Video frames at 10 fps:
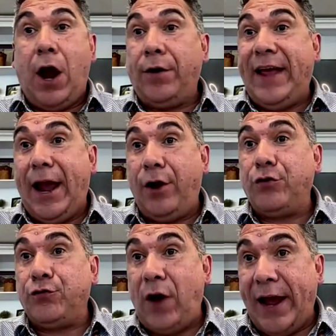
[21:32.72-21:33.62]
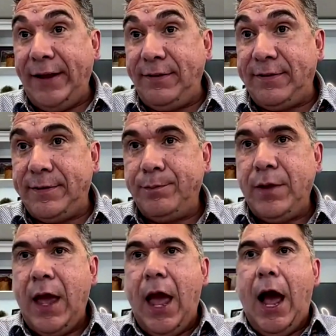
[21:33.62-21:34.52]
our inherent rights
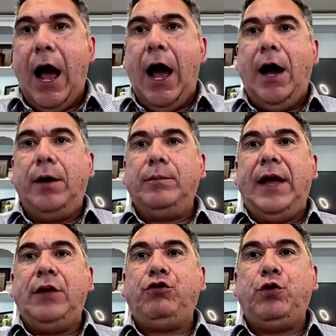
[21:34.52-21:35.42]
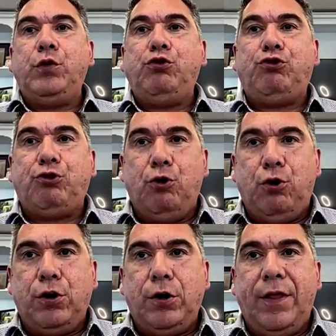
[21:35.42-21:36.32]
and to
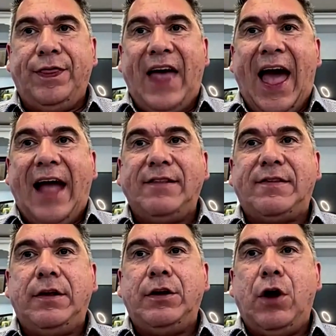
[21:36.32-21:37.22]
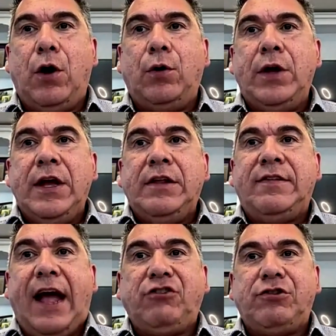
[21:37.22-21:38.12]
ensure that, you know,
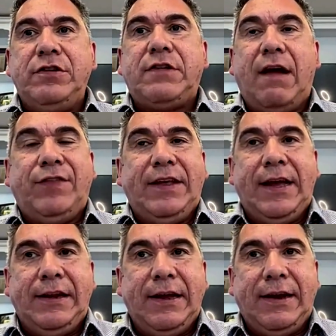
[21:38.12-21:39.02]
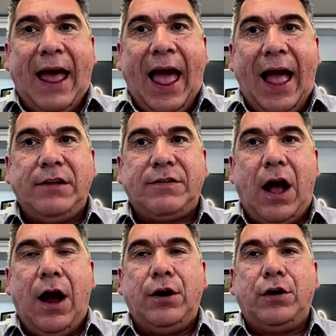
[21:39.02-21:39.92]
sections of the Indian Act
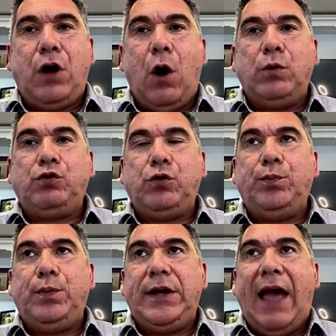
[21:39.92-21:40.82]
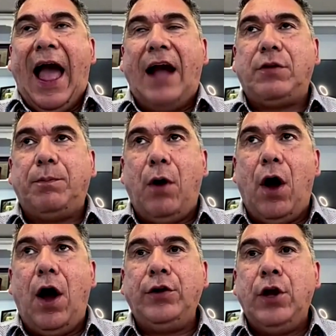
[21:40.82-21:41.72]
are going to be acted
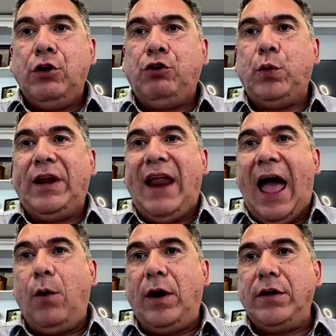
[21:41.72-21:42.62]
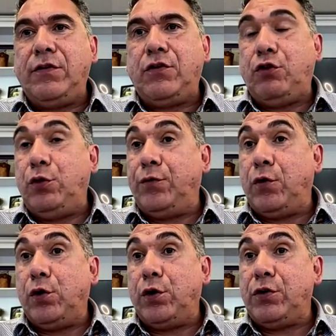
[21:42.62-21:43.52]
upon to allow us to, of
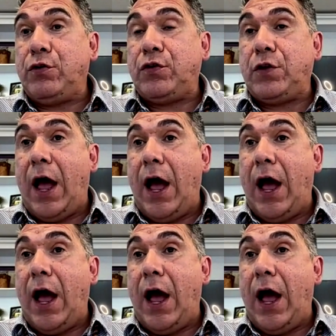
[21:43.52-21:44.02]
course,